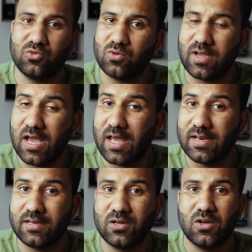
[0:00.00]
you
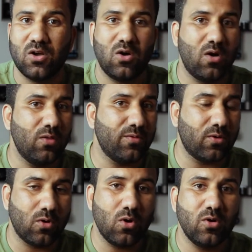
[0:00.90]
can on the
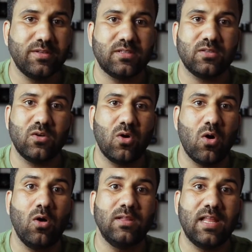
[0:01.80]
road,
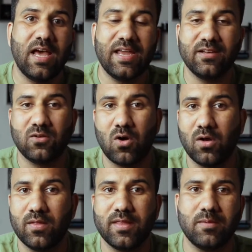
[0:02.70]
online, call
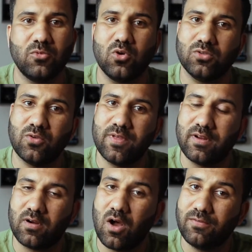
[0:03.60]
on them, go to
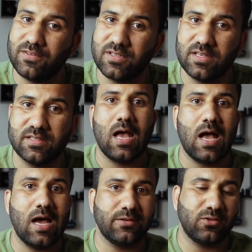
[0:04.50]
their offices
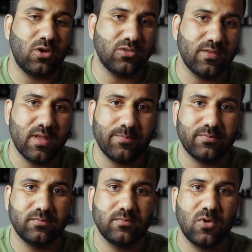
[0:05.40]
and talk to them.
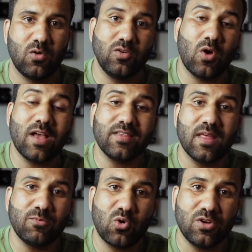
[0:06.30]
When you ask
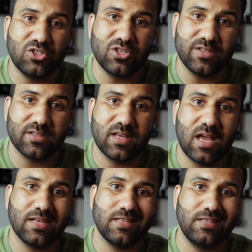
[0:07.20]
them questions
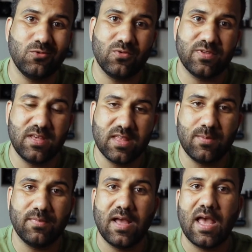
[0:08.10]
and you see
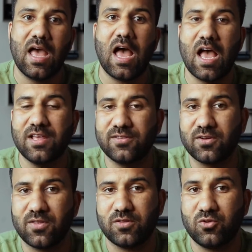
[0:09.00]
them
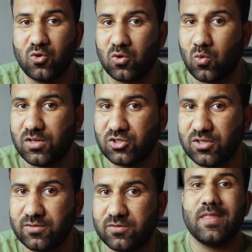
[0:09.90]
answering your
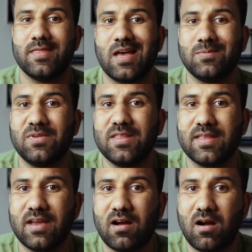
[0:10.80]
questions, that means
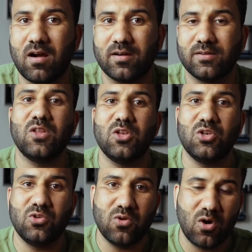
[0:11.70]
they are
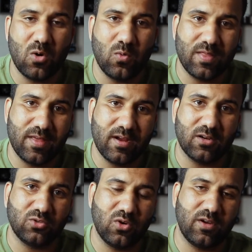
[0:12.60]
know what they
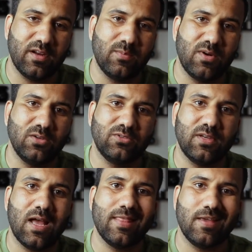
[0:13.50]
are talking about
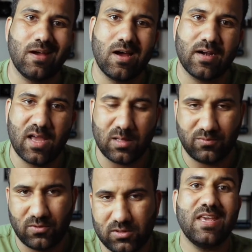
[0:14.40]
and they are
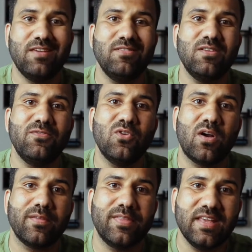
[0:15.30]
helpful. Even if you
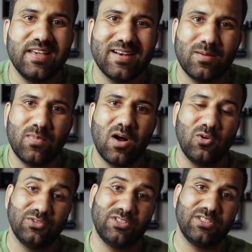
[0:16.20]
are thinking
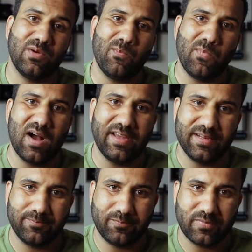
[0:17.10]
about
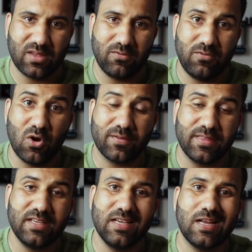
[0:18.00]
buying, if you are
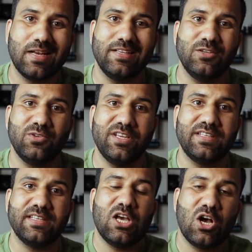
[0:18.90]
thinking and you
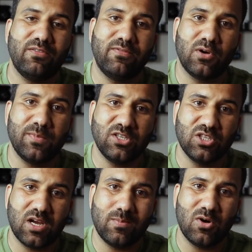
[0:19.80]
need
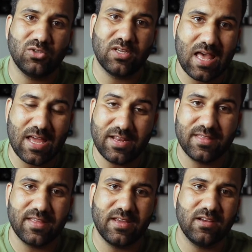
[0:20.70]
information about
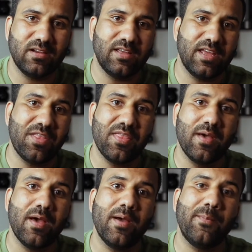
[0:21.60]
anything in
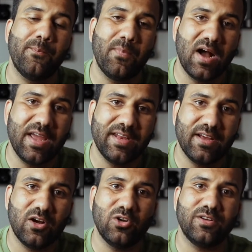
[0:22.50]
the buying
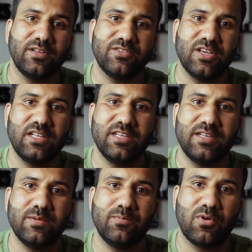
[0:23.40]
or
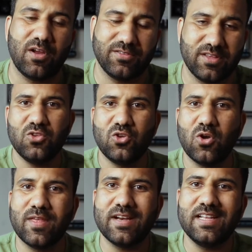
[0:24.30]
selling process. So
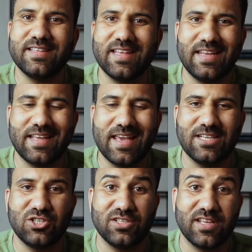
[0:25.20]
the real estate
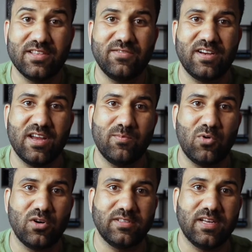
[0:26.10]
agent is very
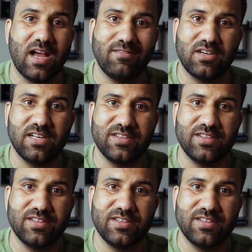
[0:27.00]
important. Having a real